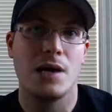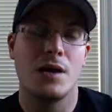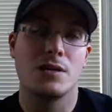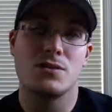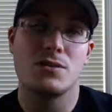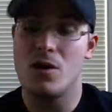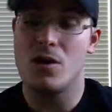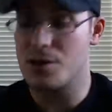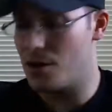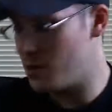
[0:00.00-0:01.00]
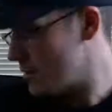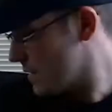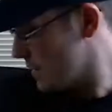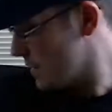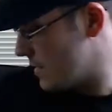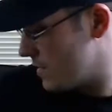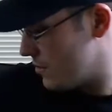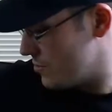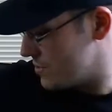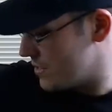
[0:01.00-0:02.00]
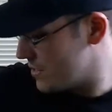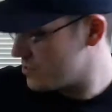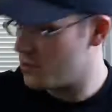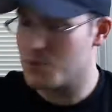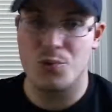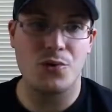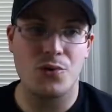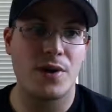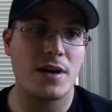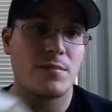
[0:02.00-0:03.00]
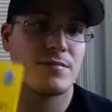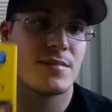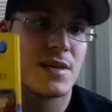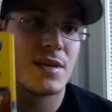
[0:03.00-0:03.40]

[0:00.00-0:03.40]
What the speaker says: So all in all, the Rosetta Stone program